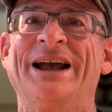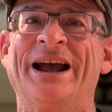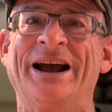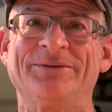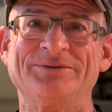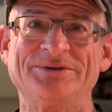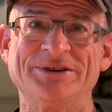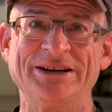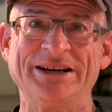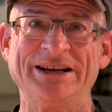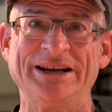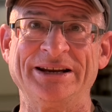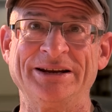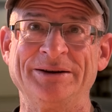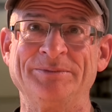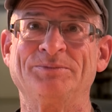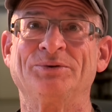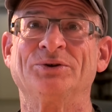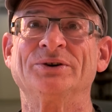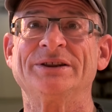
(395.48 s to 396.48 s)
after
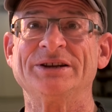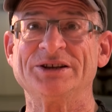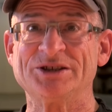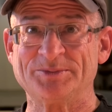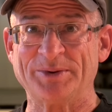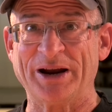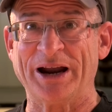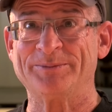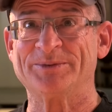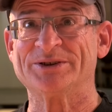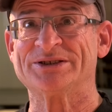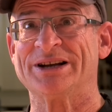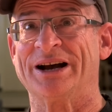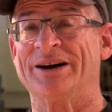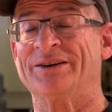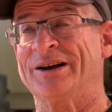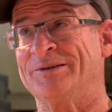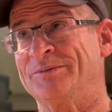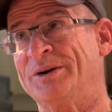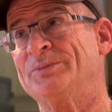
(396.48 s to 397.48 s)
he put these papers
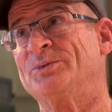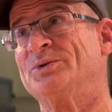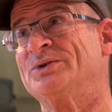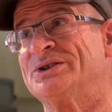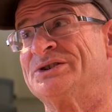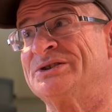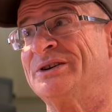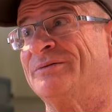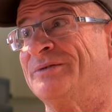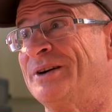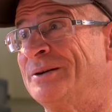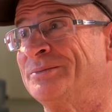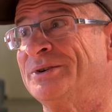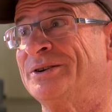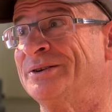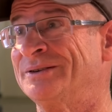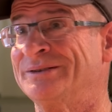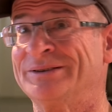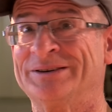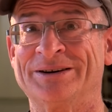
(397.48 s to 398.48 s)
out, I remember it was
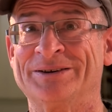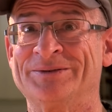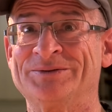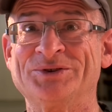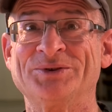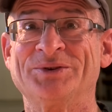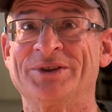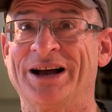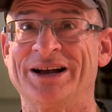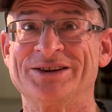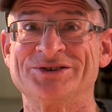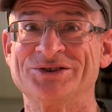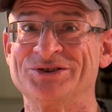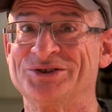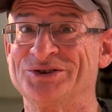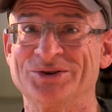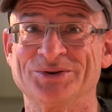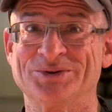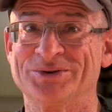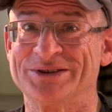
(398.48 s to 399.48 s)
November of
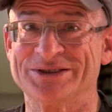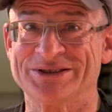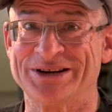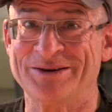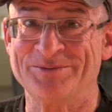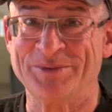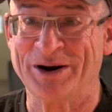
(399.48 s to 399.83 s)
2002, because I